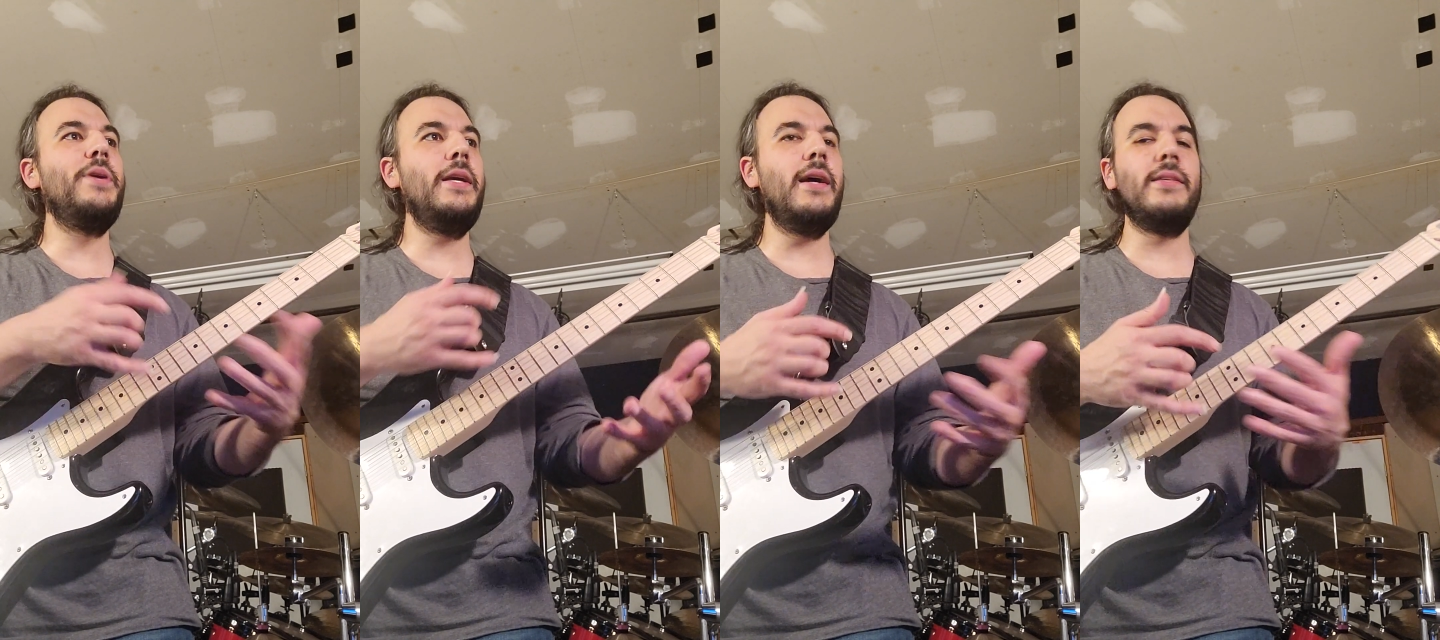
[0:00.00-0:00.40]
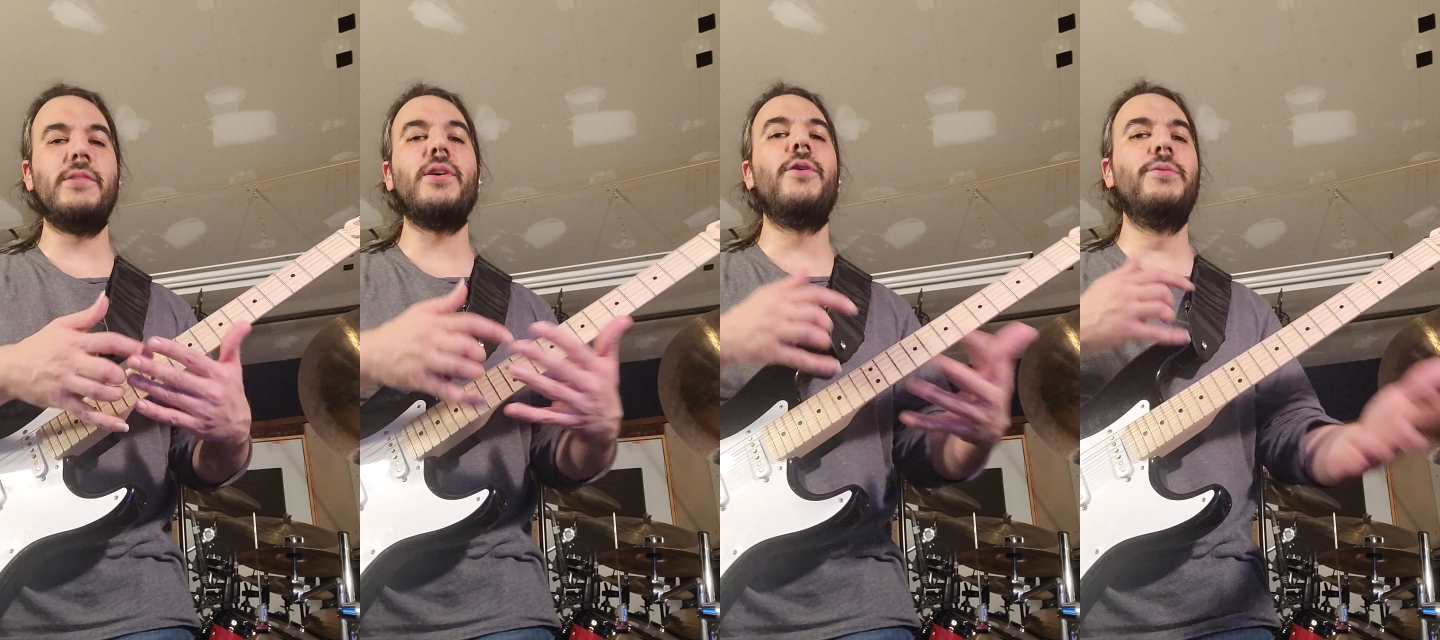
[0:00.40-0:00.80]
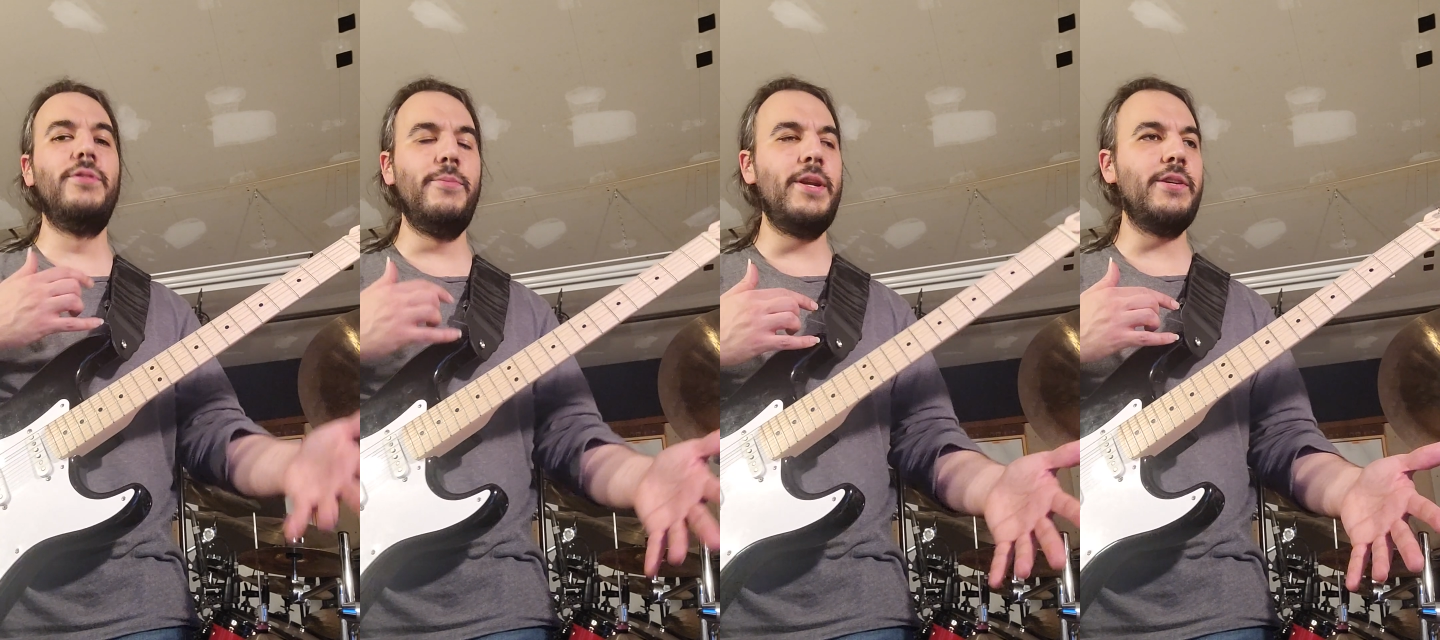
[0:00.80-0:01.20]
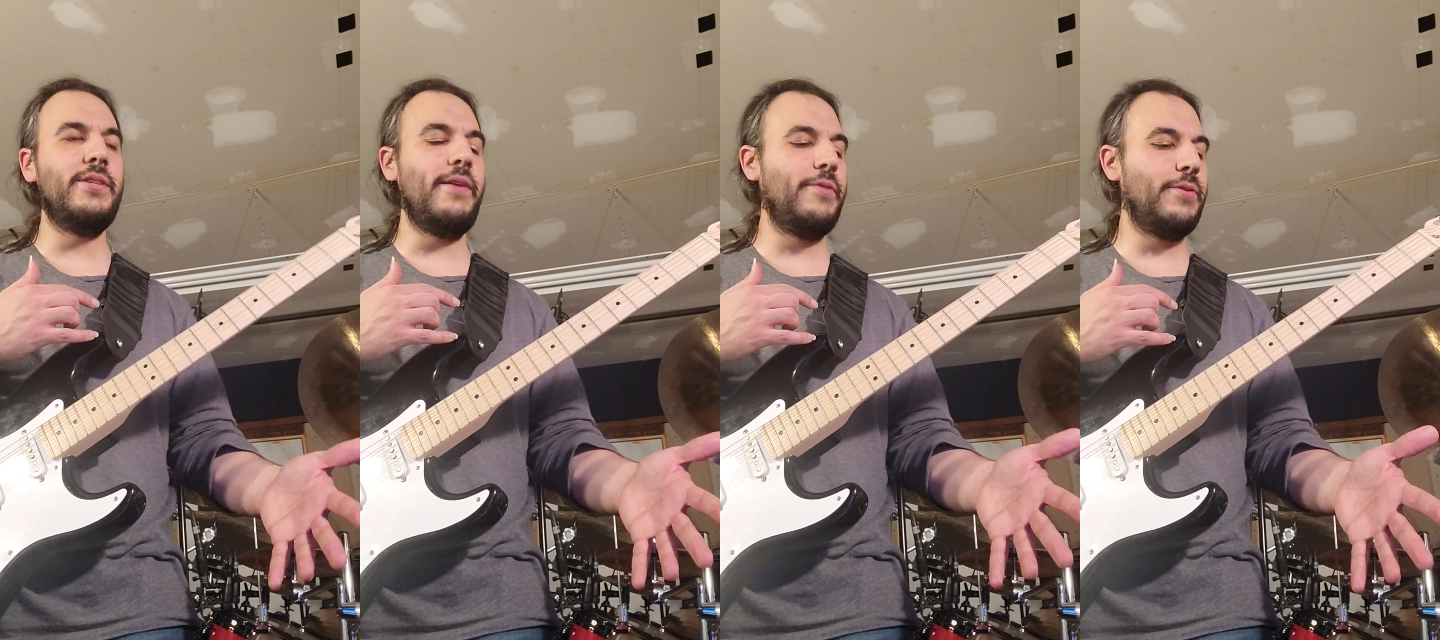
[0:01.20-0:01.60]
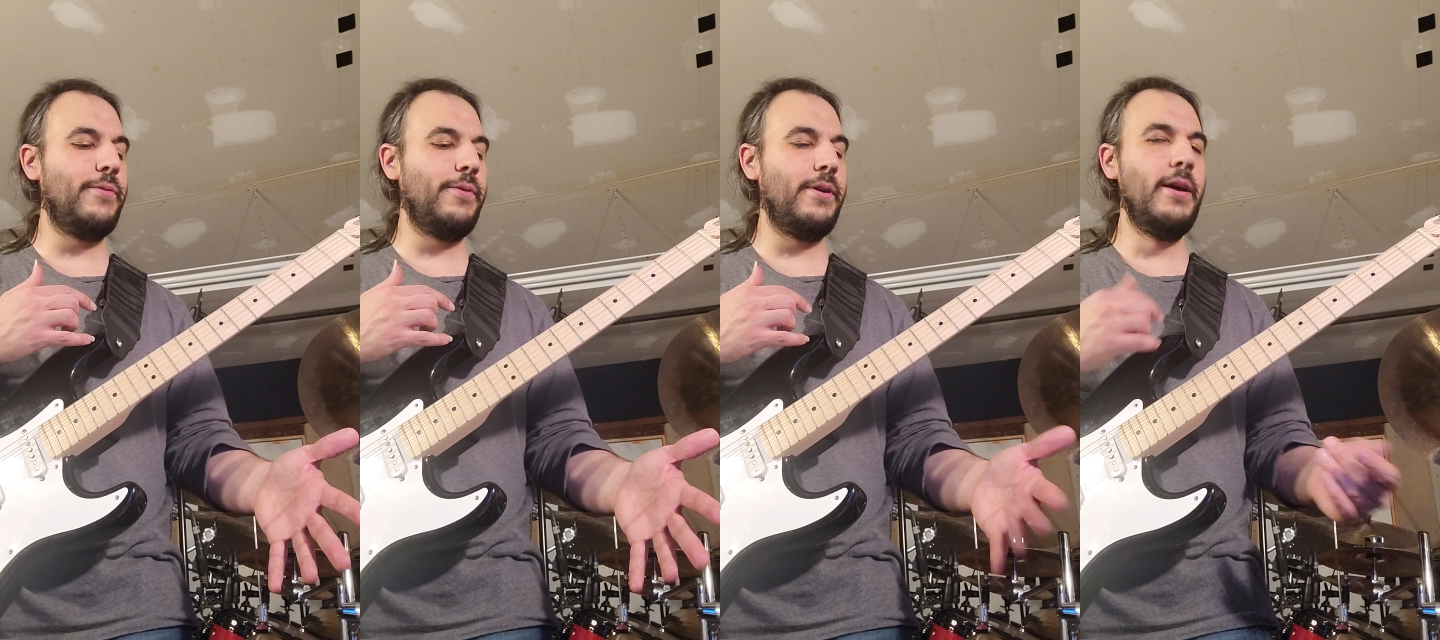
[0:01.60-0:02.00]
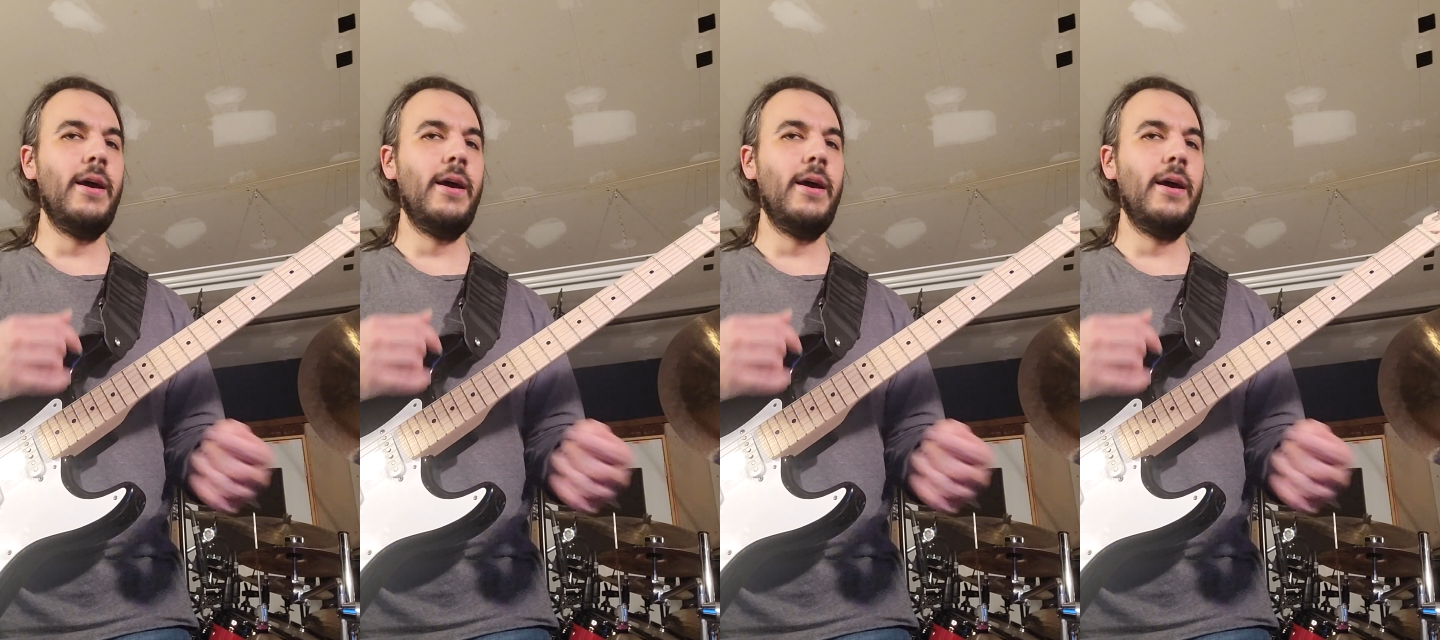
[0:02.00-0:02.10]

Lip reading: B as its own diminished 7th chord,